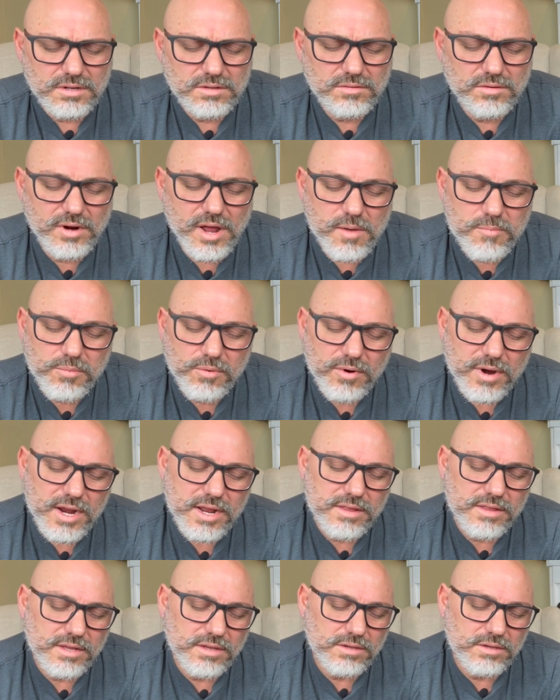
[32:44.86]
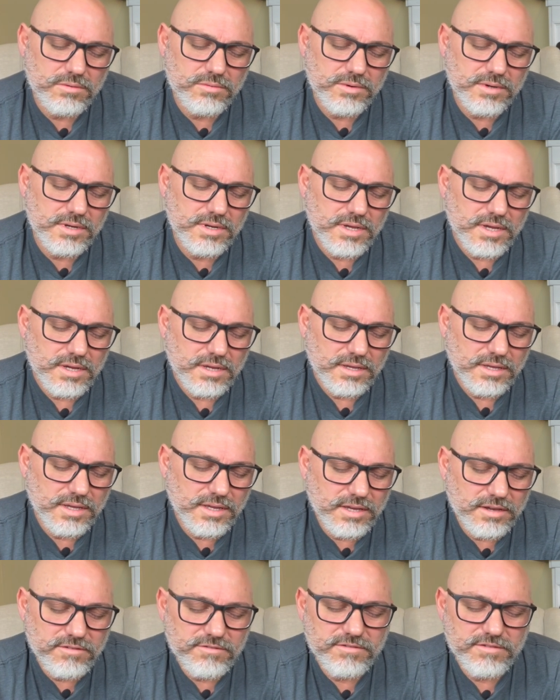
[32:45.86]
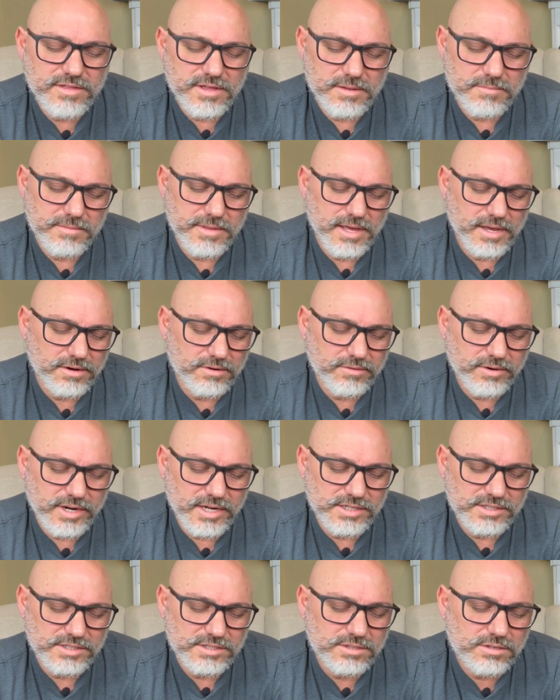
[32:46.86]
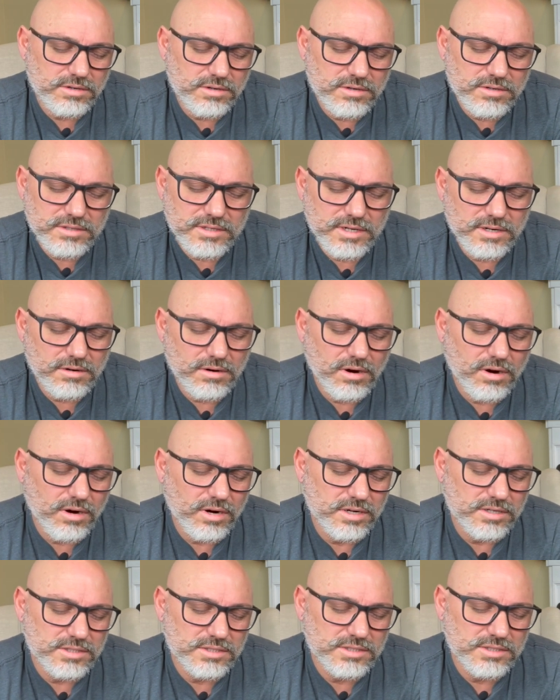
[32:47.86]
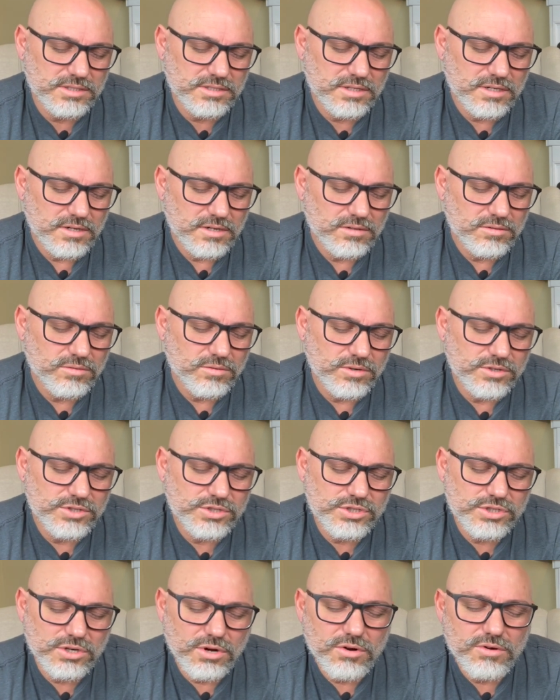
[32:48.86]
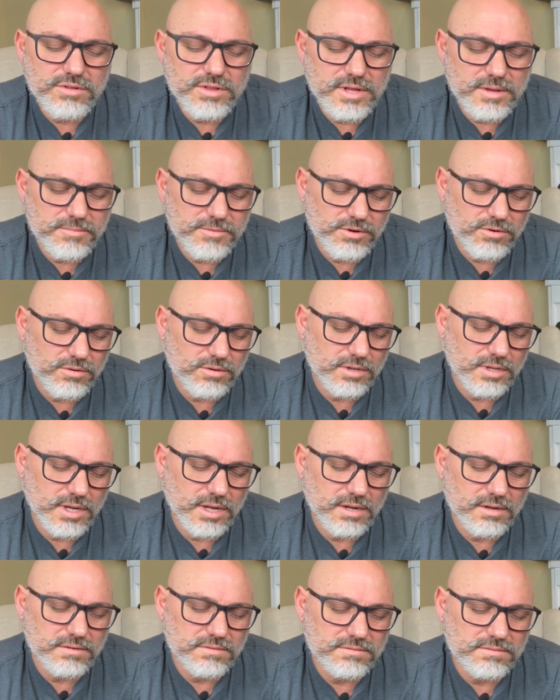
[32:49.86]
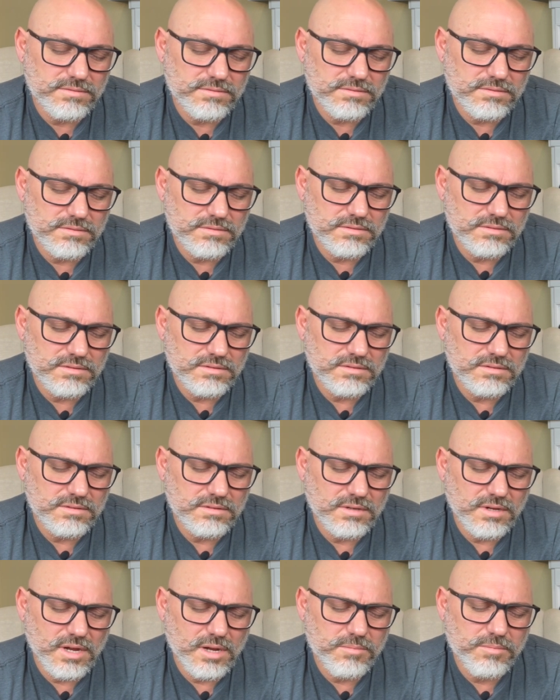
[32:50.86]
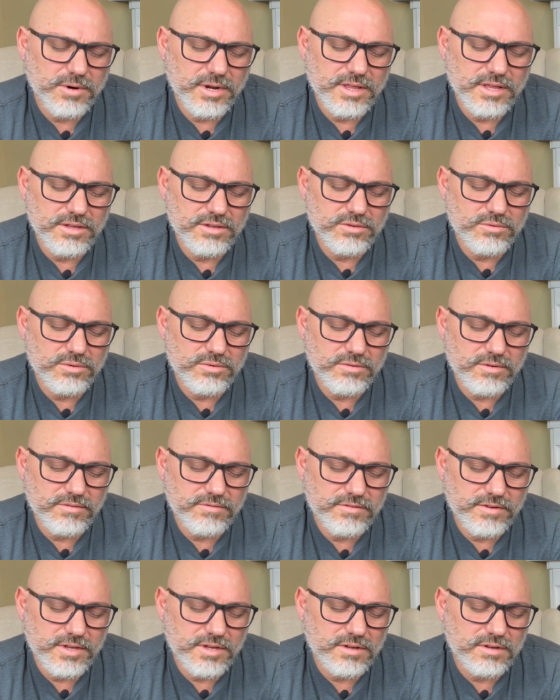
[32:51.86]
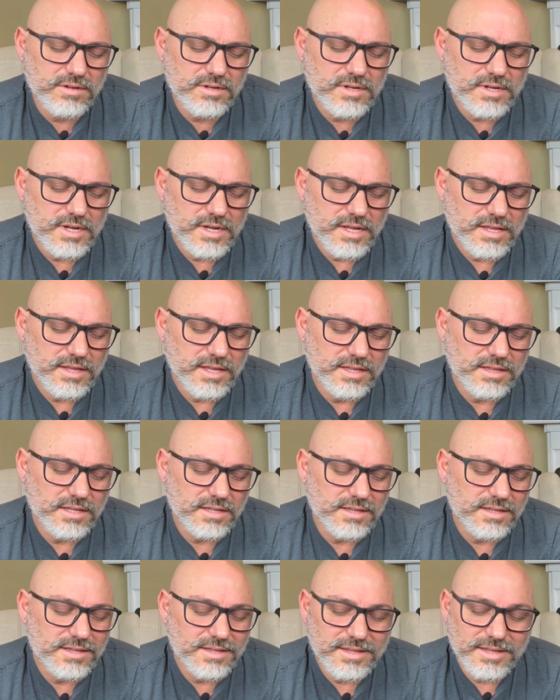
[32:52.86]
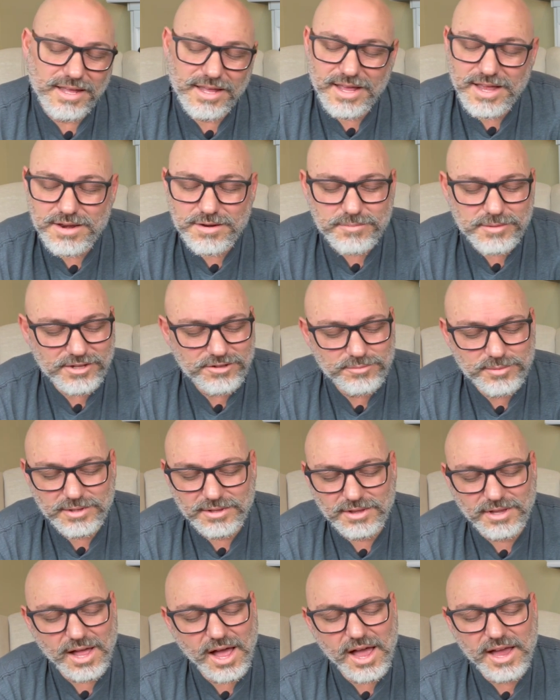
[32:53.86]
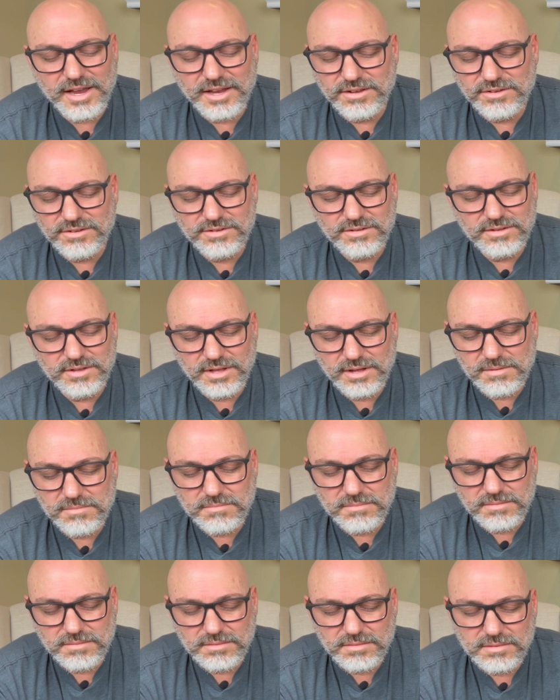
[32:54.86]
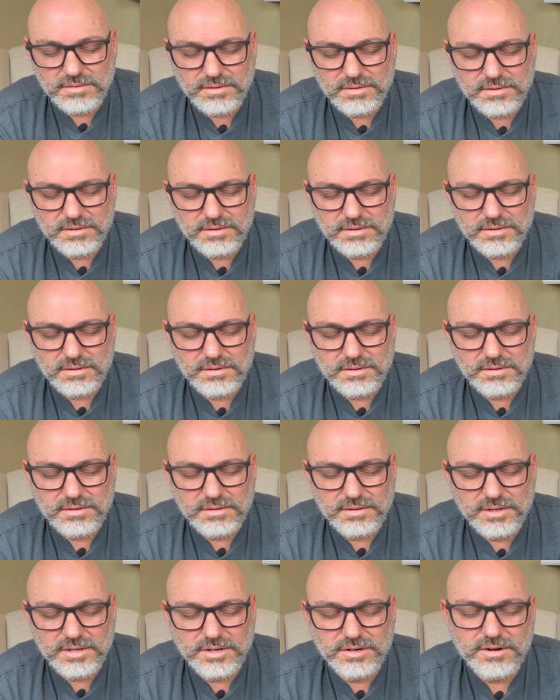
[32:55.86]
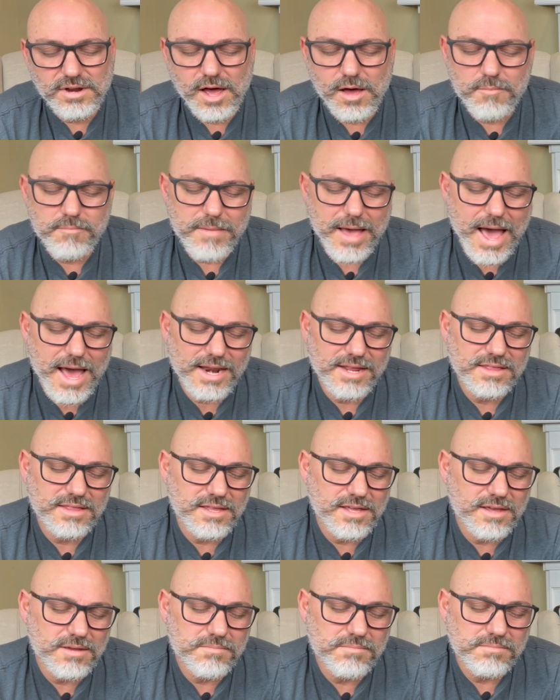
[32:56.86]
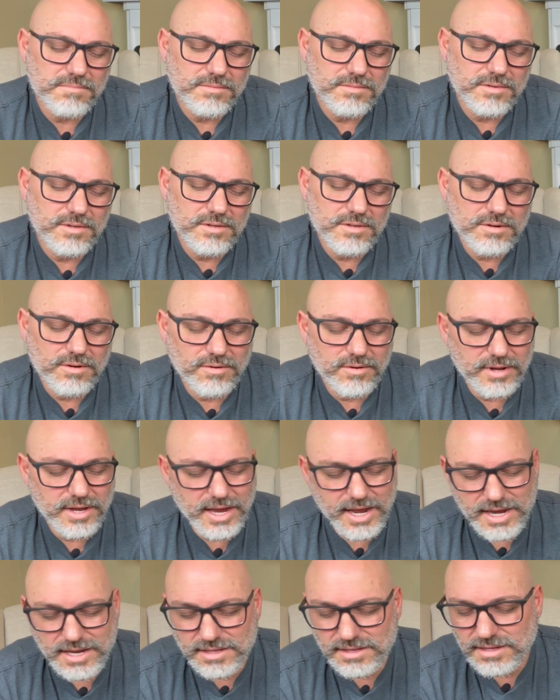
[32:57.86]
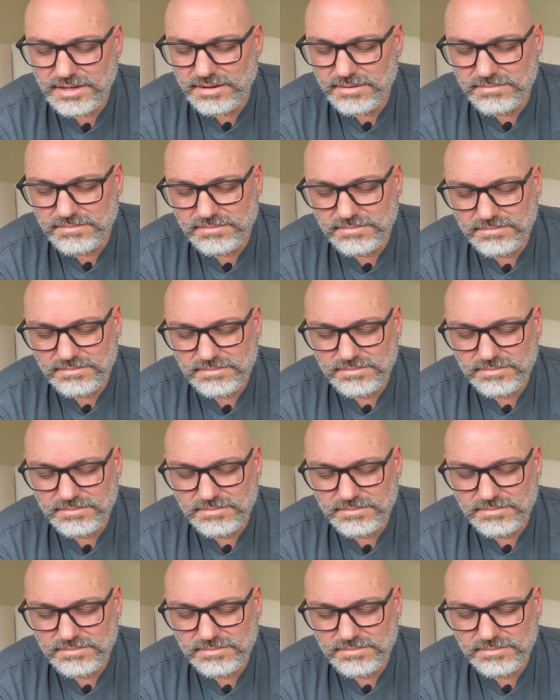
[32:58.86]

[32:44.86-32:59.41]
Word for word: Lord, I pray that you would give them that grace, turn their hearts. Lord, show them your love. I pray that you would reveal that the enemy's been lying to them. You're not mad at them. You don't hate them.